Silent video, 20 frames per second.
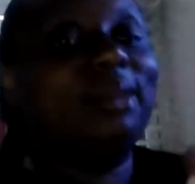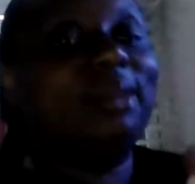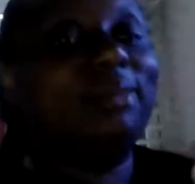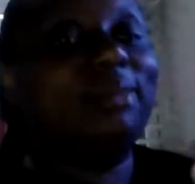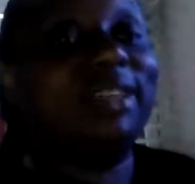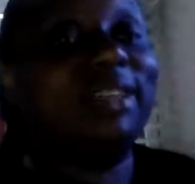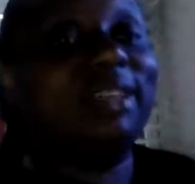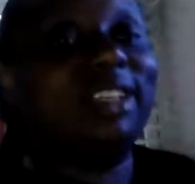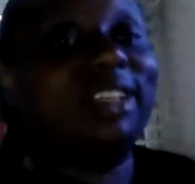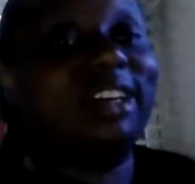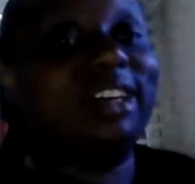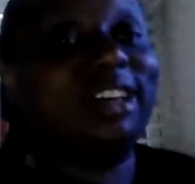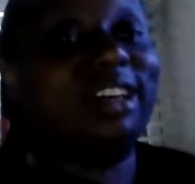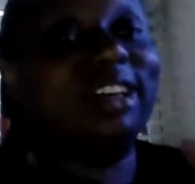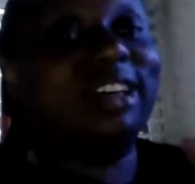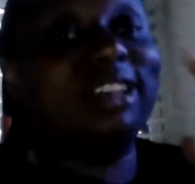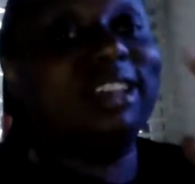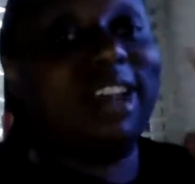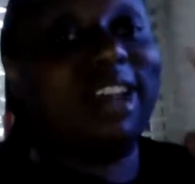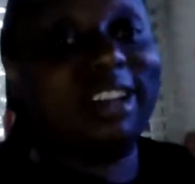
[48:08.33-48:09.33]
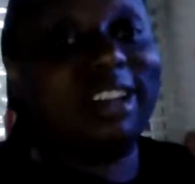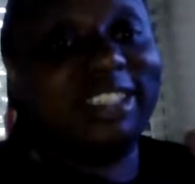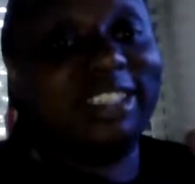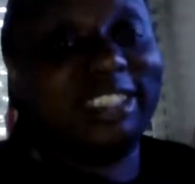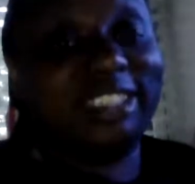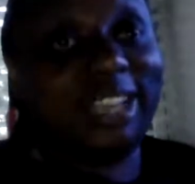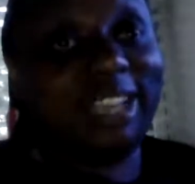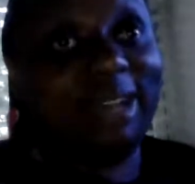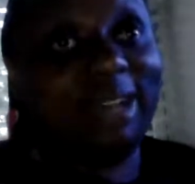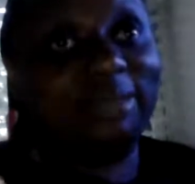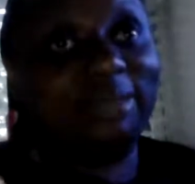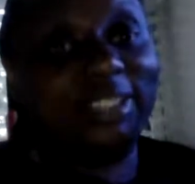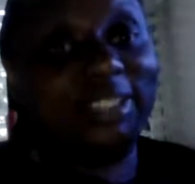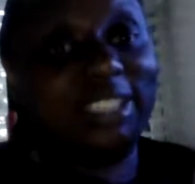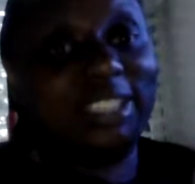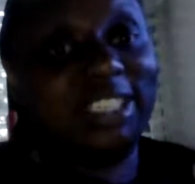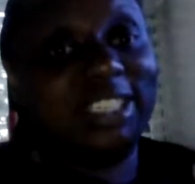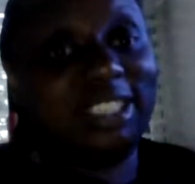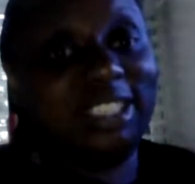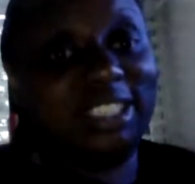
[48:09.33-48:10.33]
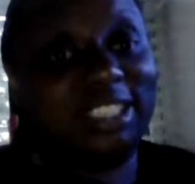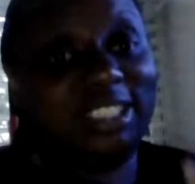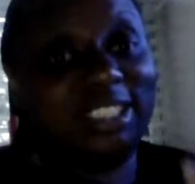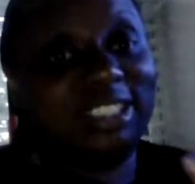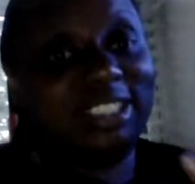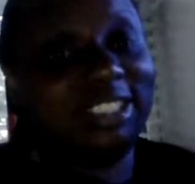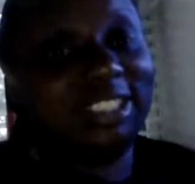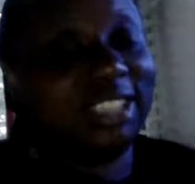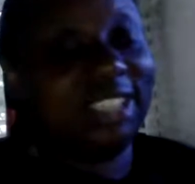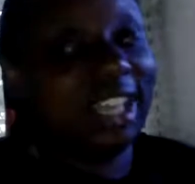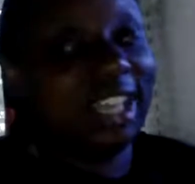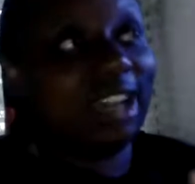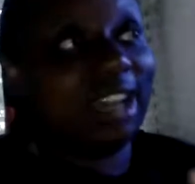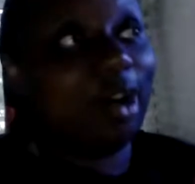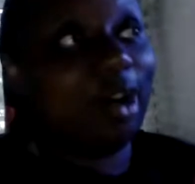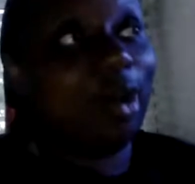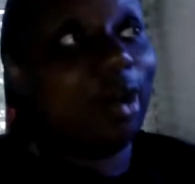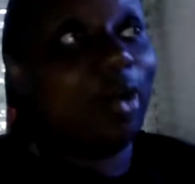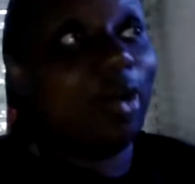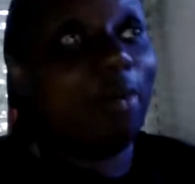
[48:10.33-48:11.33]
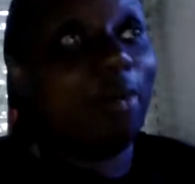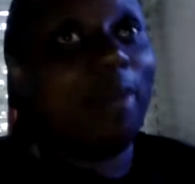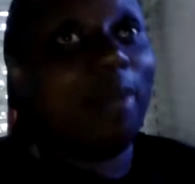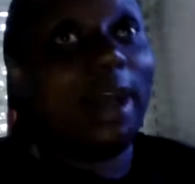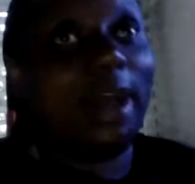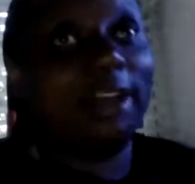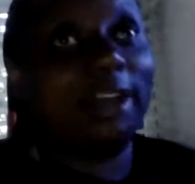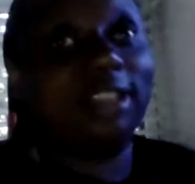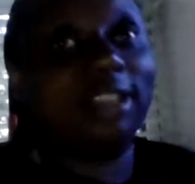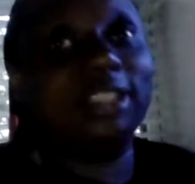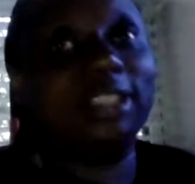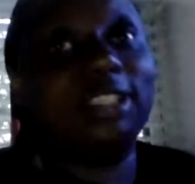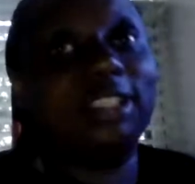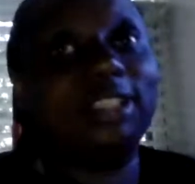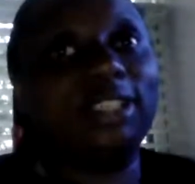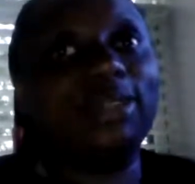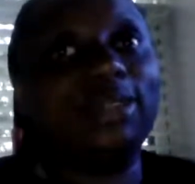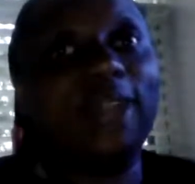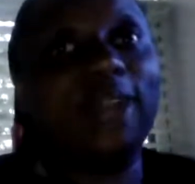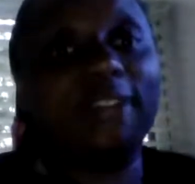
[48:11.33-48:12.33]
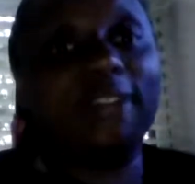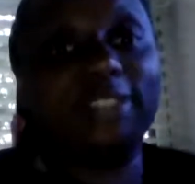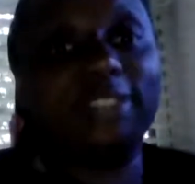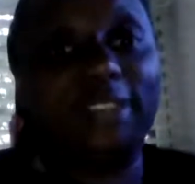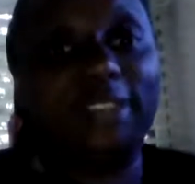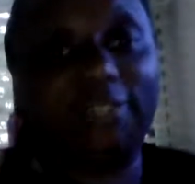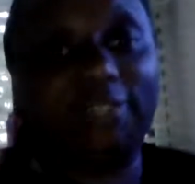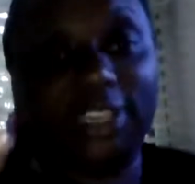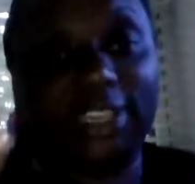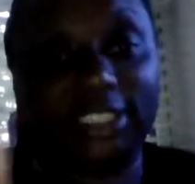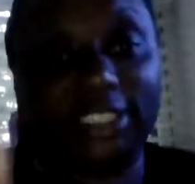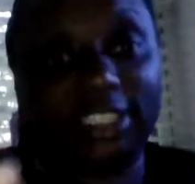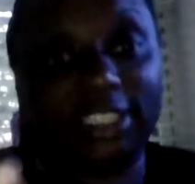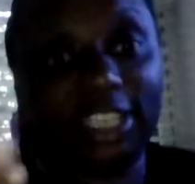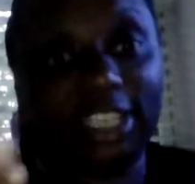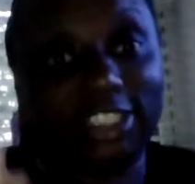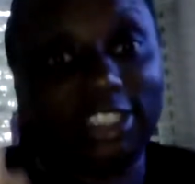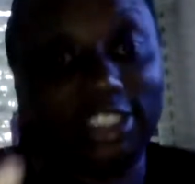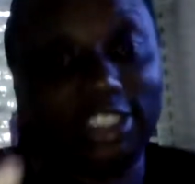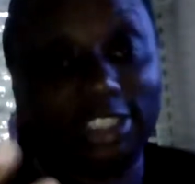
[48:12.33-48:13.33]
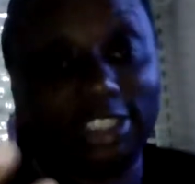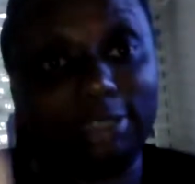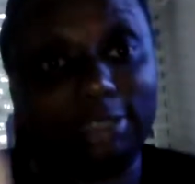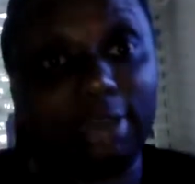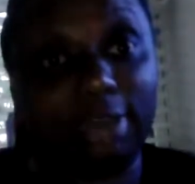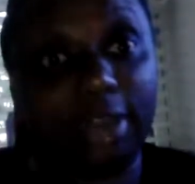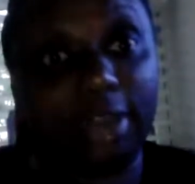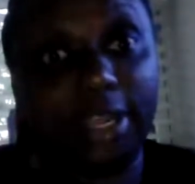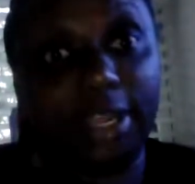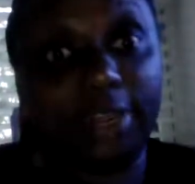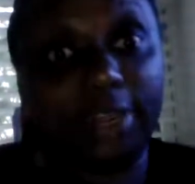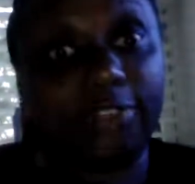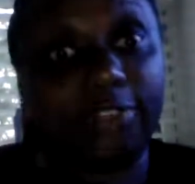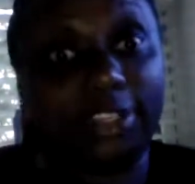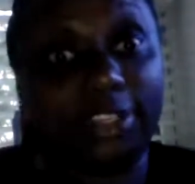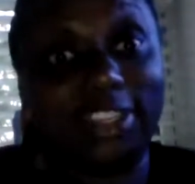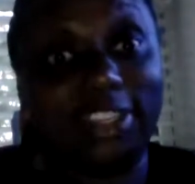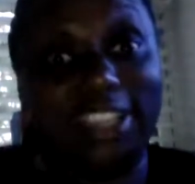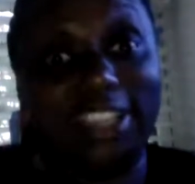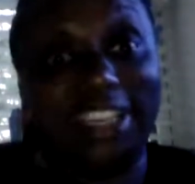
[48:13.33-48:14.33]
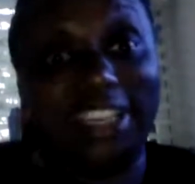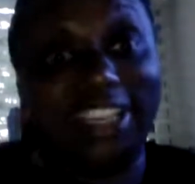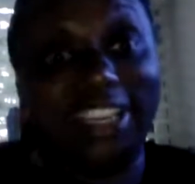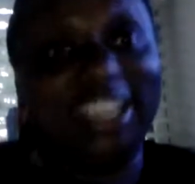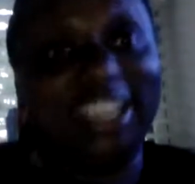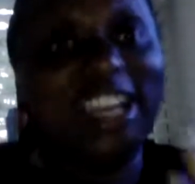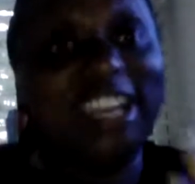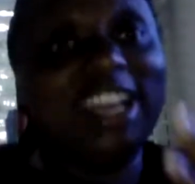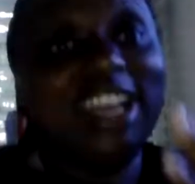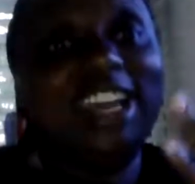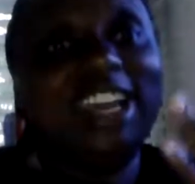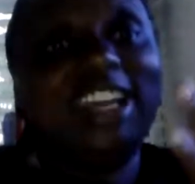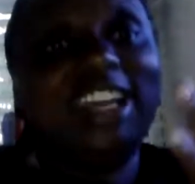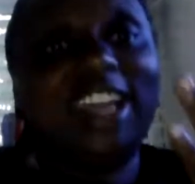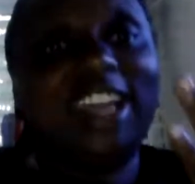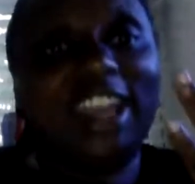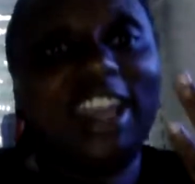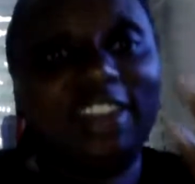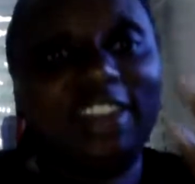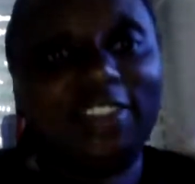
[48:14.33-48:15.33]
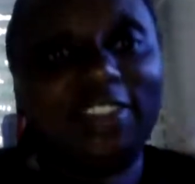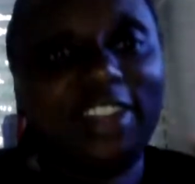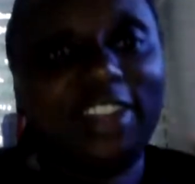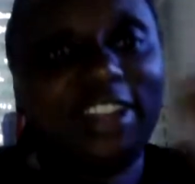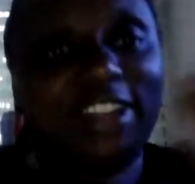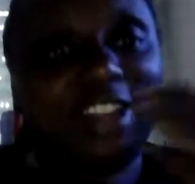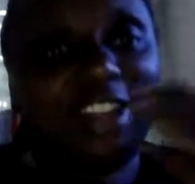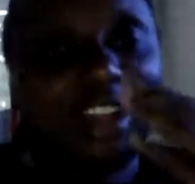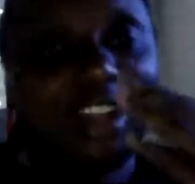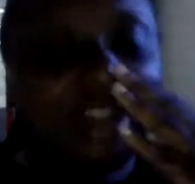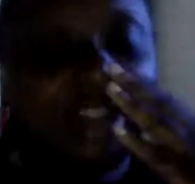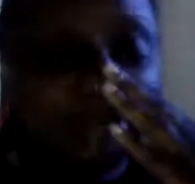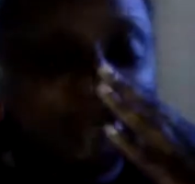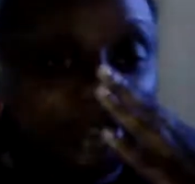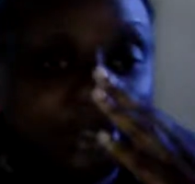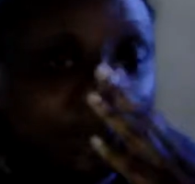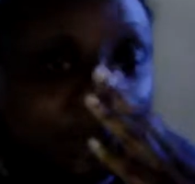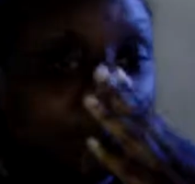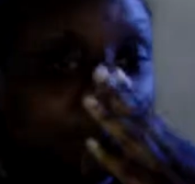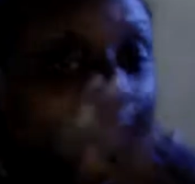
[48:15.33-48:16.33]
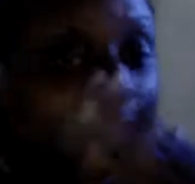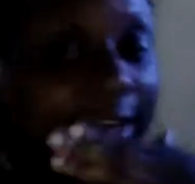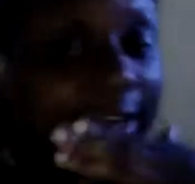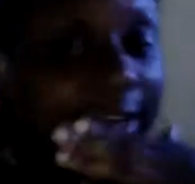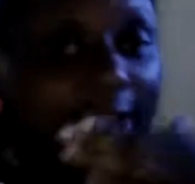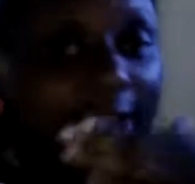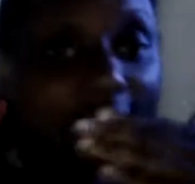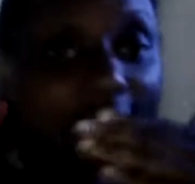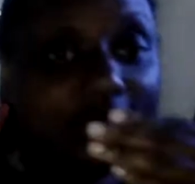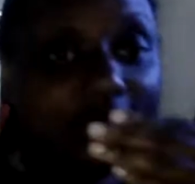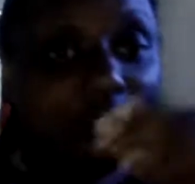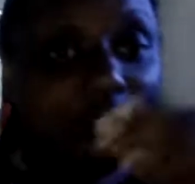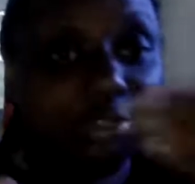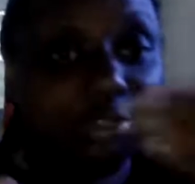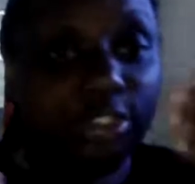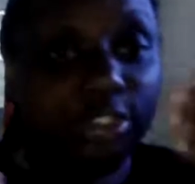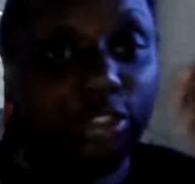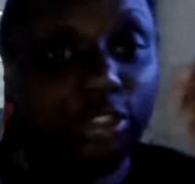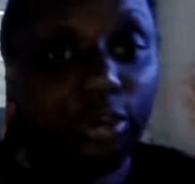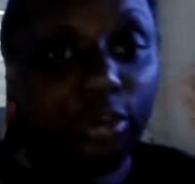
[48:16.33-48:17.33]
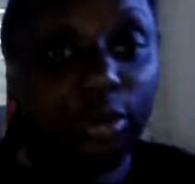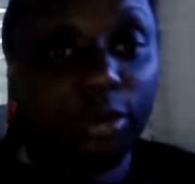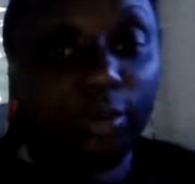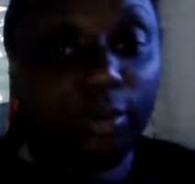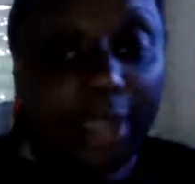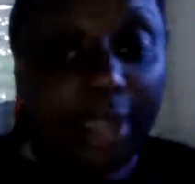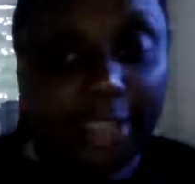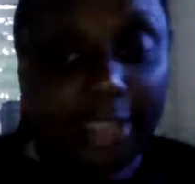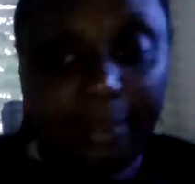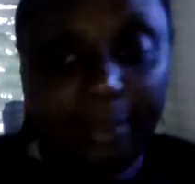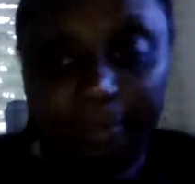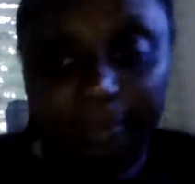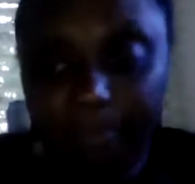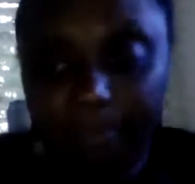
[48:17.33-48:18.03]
But a lot of the times it's like a whole battling thing. You have to investigate just about everything, every obstacle that kind of comes your way.